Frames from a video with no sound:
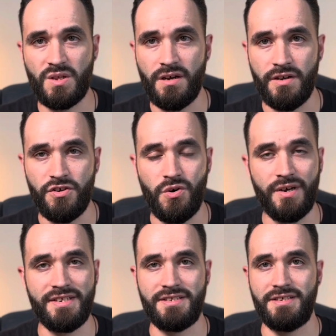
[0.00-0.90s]

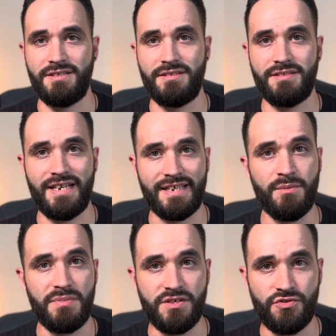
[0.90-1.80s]
anointing that
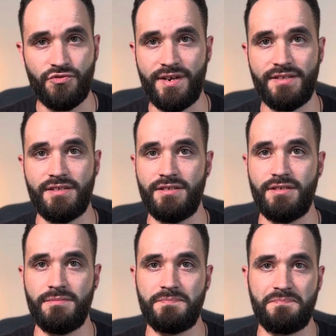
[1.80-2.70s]
can be strengthened,
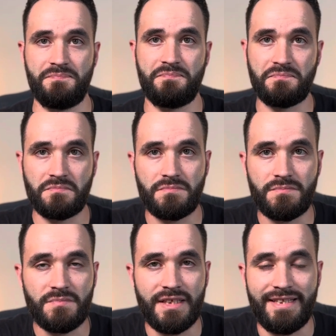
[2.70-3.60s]

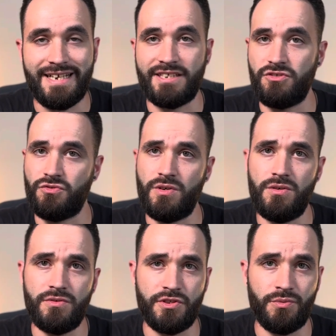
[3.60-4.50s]
that can
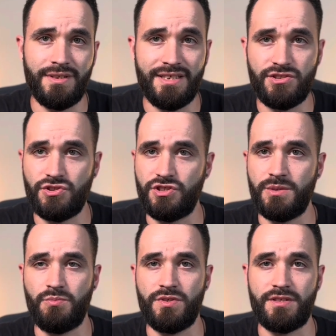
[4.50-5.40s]
grow. Your
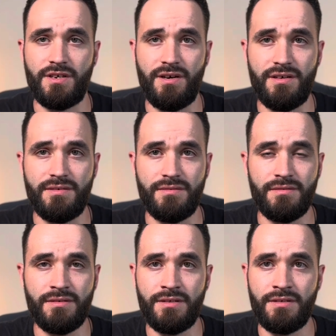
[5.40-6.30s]
relationship with God
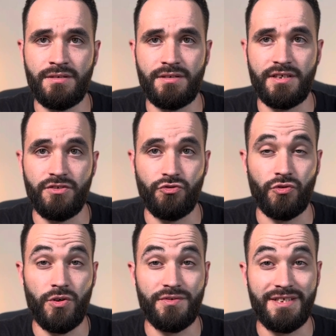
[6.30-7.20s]
can
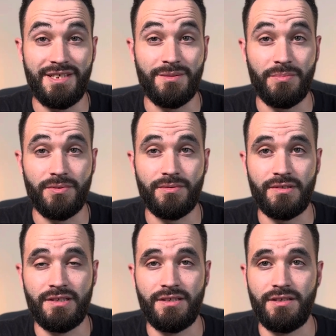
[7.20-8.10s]
grow deep,
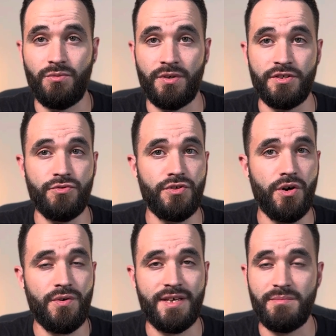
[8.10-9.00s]
where you
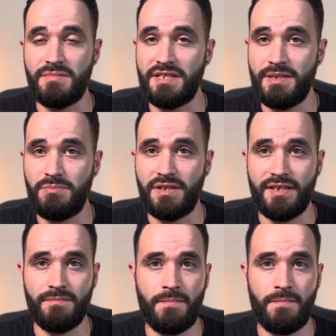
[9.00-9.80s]
know Him deeply.